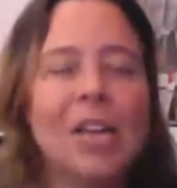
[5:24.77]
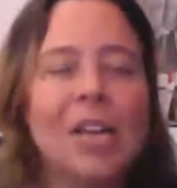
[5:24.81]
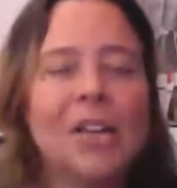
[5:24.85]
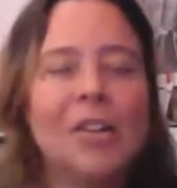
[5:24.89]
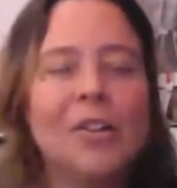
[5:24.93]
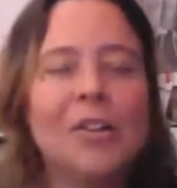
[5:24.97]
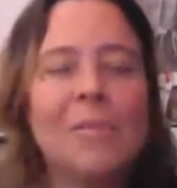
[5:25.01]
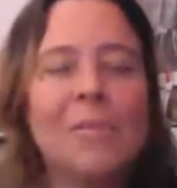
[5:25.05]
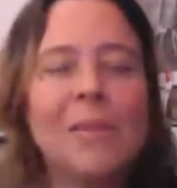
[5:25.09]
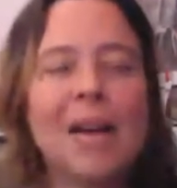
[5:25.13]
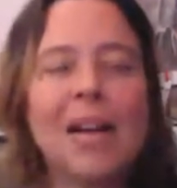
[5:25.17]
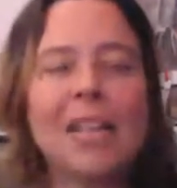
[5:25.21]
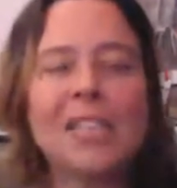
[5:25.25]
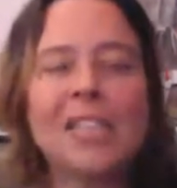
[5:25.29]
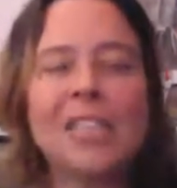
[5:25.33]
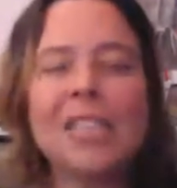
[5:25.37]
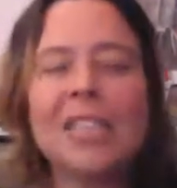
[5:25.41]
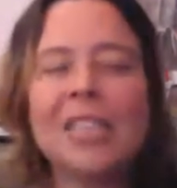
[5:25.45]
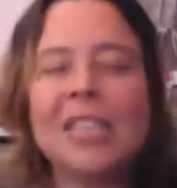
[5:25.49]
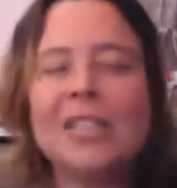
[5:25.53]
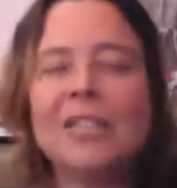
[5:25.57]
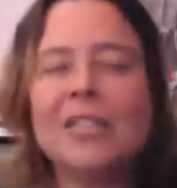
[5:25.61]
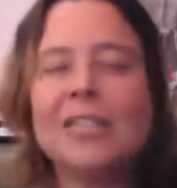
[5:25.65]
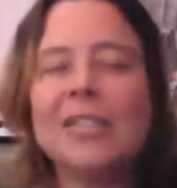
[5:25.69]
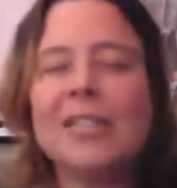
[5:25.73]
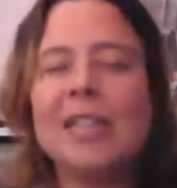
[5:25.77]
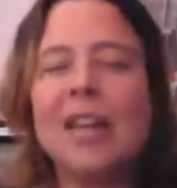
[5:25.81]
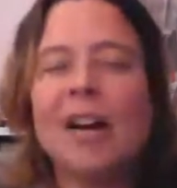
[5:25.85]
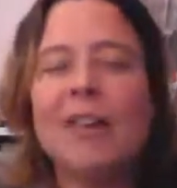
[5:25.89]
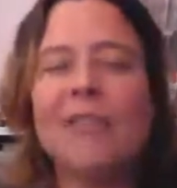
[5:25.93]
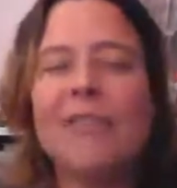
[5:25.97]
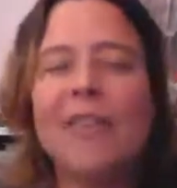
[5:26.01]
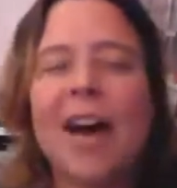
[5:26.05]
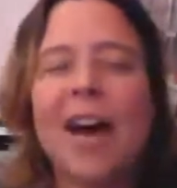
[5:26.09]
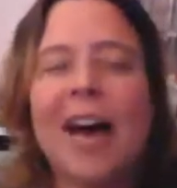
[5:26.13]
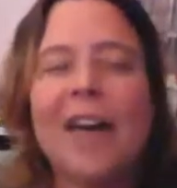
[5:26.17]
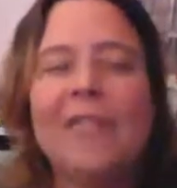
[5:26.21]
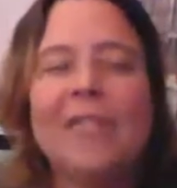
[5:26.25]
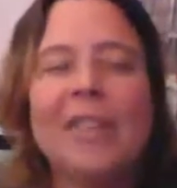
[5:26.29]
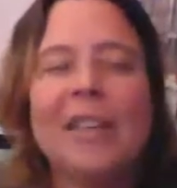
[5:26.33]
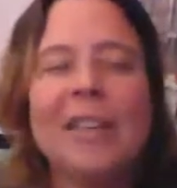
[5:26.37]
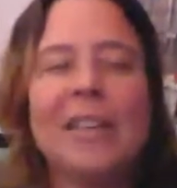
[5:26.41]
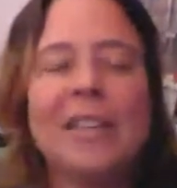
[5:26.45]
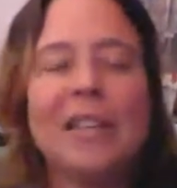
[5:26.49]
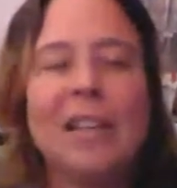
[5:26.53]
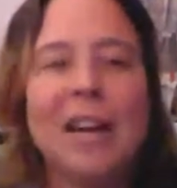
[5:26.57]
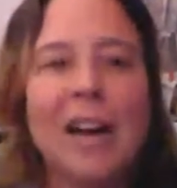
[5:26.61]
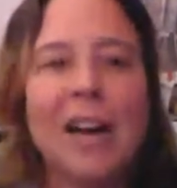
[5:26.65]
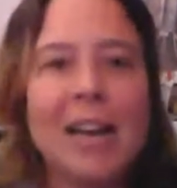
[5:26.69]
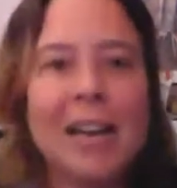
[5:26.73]
you're imagining yourself having
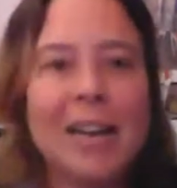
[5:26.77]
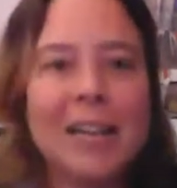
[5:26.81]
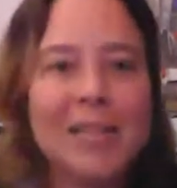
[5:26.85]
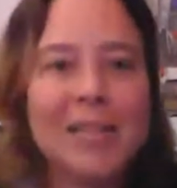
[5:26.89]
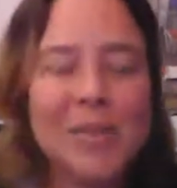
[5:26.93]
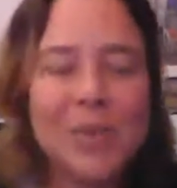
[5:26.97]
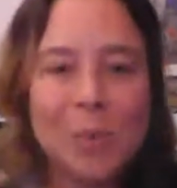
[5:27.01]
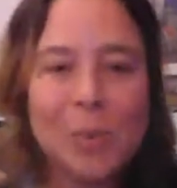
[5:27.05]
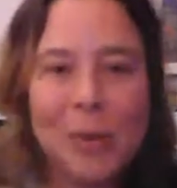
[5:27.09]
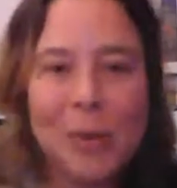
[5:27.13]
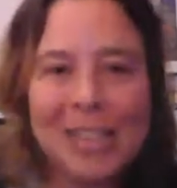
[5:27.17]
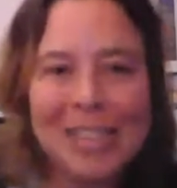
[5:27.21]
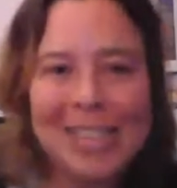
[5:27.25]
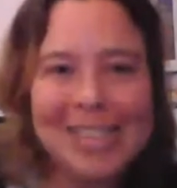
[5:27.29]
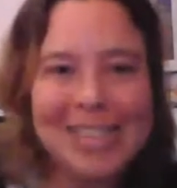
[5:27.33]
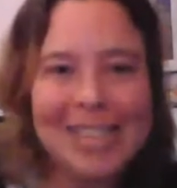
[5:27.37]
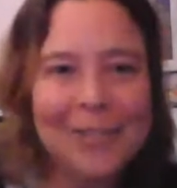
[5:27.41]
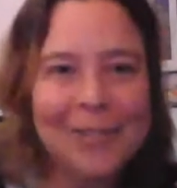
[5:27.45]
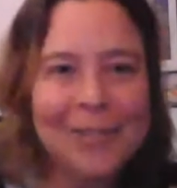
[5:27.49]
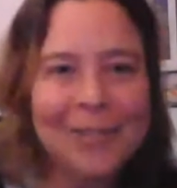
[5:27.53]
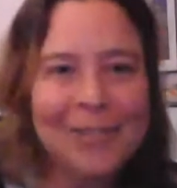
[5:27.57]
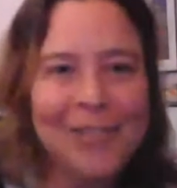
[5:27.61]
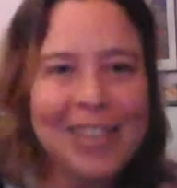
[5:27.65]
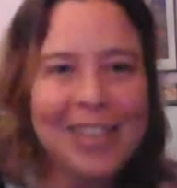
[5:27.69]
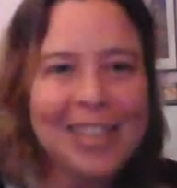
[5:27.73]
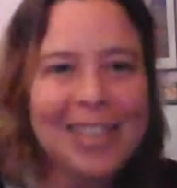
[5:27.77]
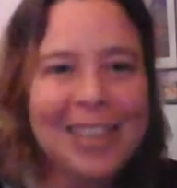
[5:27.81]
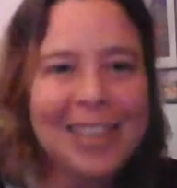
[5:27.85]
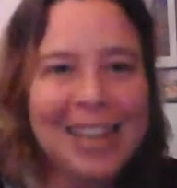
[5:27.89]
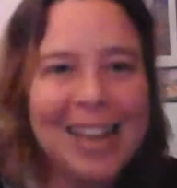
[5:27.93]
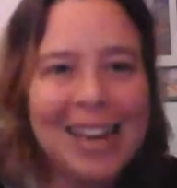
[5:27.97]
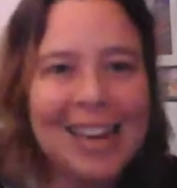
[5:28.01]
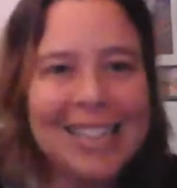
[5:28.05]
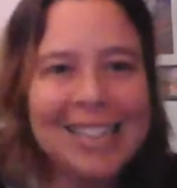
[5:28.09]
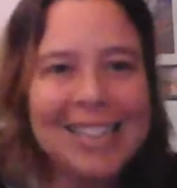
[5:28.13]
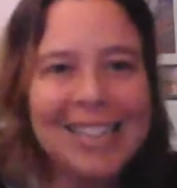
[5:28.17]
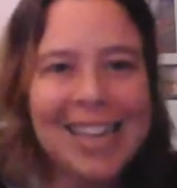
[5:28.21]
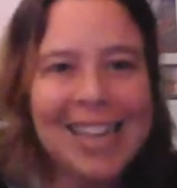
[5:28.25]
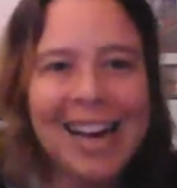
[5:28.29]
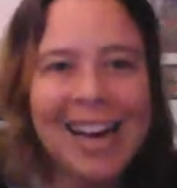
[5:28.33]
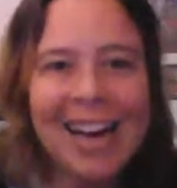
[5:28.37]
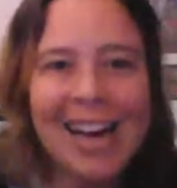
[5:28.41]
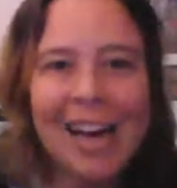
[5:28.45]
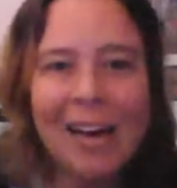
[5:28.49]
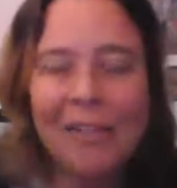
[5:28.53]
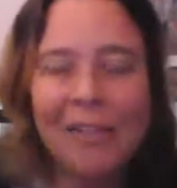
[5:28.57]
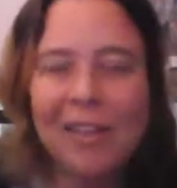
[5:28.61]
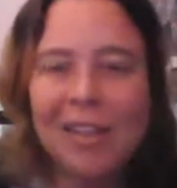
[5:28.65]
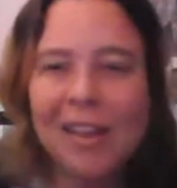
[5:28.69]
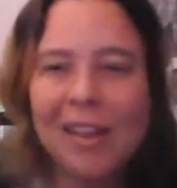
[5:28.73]
clients, what does it feel like to
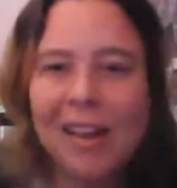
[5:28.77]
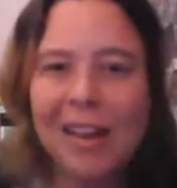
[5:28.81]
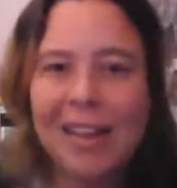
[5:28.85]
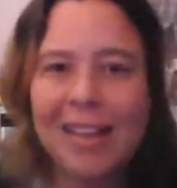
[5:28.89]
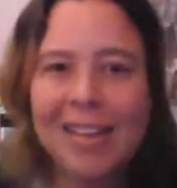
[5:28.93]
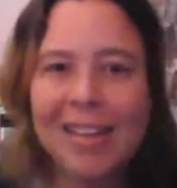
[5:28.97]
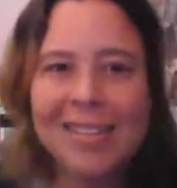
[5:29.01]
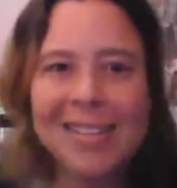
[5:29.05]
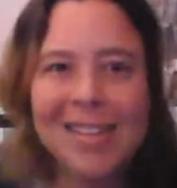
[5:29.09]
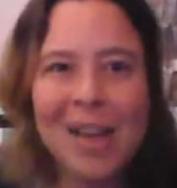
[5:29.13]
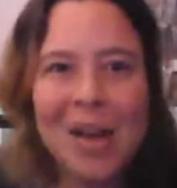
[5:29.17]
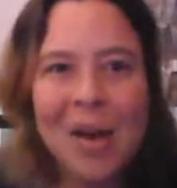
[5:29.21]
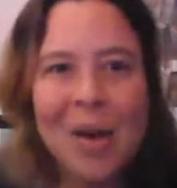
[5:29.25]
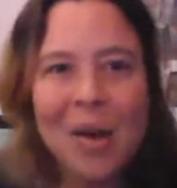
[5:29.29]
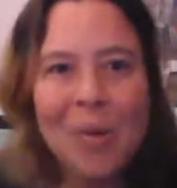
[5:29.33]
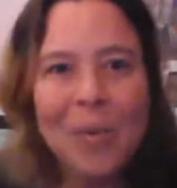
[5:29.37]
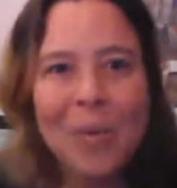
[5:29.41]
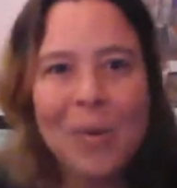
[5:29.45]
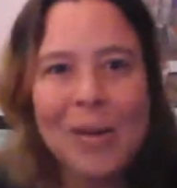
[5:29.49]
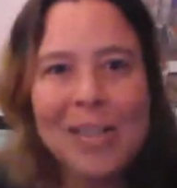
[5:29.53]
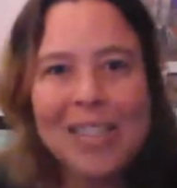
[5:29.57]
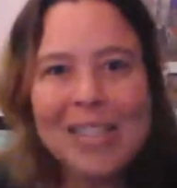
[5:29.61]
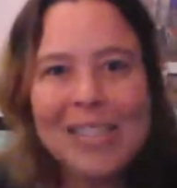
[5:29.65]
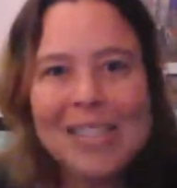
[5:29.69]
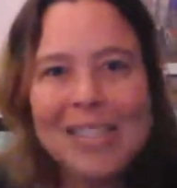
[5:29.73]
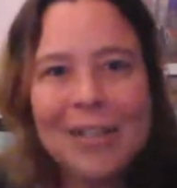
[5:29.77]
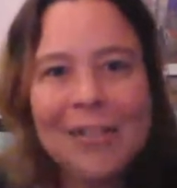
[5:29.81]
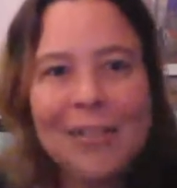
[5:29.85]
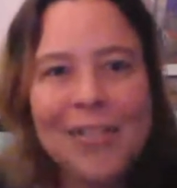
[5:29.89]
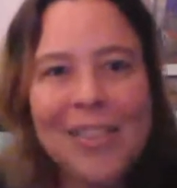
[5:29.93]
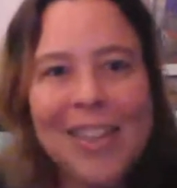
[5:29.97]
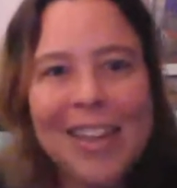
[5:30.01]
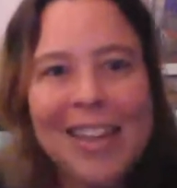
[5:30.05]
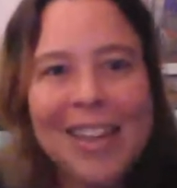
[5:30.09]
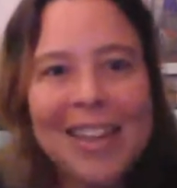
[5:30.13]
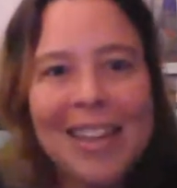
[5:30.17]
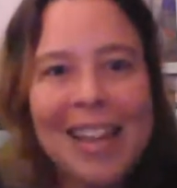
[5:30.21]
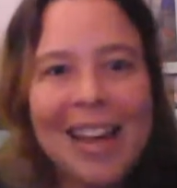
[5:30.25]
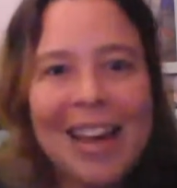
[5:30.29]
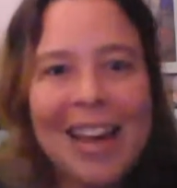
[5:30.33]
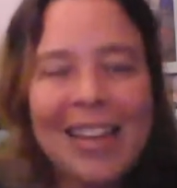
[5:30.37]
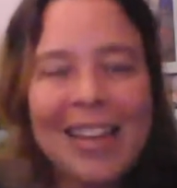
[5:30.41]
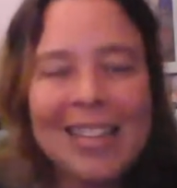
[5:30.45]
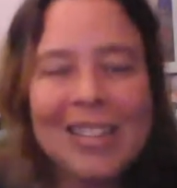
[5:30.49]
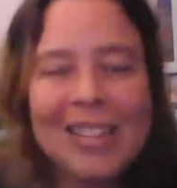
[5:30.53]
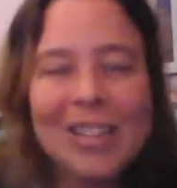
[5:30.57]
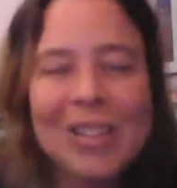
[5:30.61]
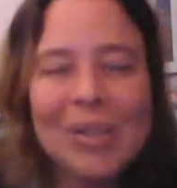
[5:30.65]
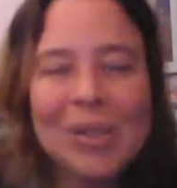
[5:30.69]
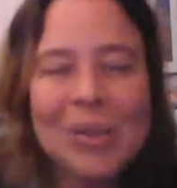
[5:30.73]
have clients? What does it feel
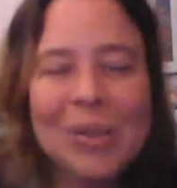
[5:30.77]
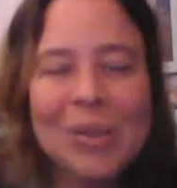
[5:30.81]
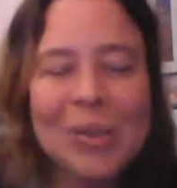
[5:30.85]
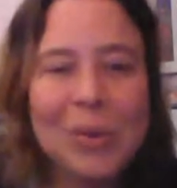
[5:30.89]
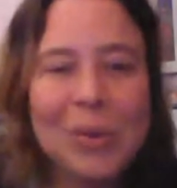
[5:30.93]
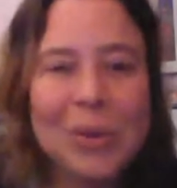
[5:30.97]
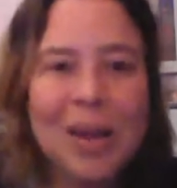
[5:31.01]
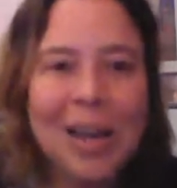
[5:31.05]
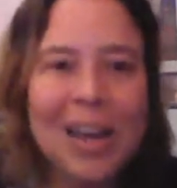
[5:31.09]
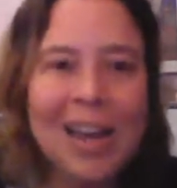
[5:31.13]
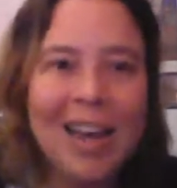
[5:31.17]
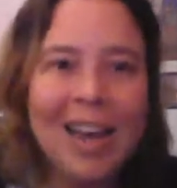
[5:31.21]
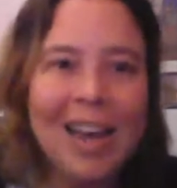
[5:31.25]
like to